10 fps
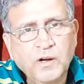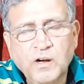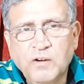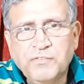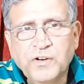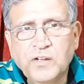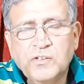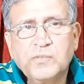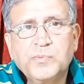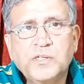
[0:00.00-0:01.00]

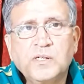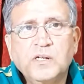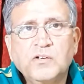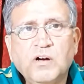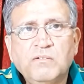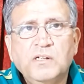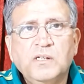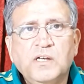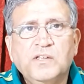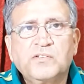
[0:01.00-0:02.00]
of this particular
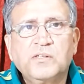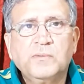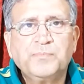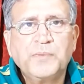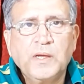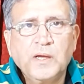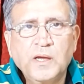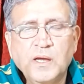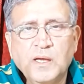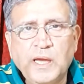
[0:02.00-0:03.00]
novel is
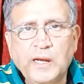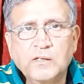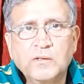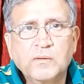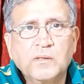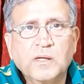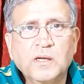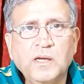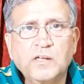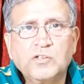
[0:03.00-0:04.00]

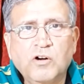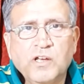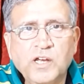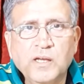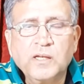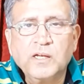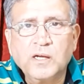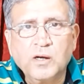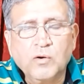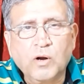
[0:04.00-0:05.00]
Gang-tokey,
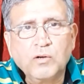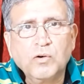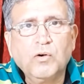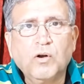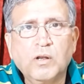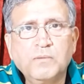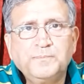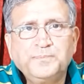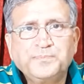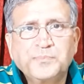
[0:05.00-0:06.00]
Gondogol.
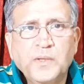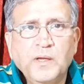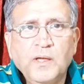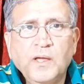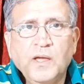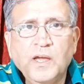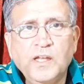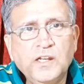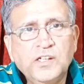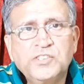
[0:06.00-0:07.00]

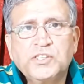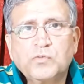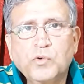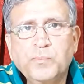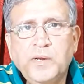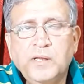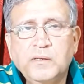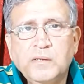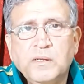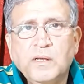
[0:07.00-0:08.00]
In English it would
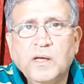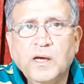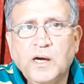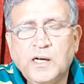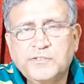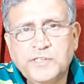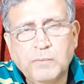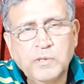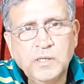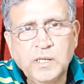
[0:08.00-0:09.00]
mean
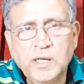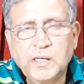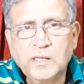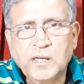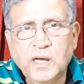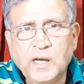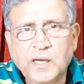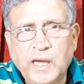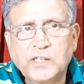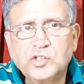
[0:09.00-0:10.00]
Trouble in
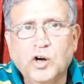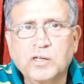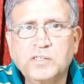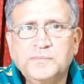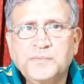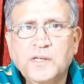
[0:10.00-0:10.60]
Gangtok.